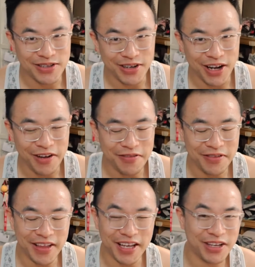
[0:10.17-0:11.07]
to start
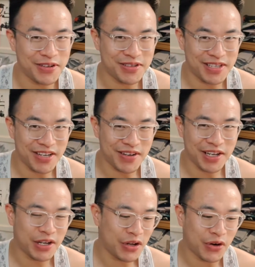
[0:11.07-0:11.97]
off, thank you
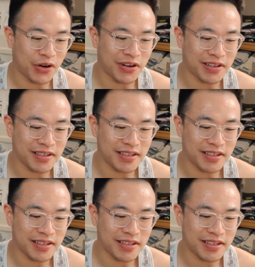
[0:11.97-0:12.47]
Steven, or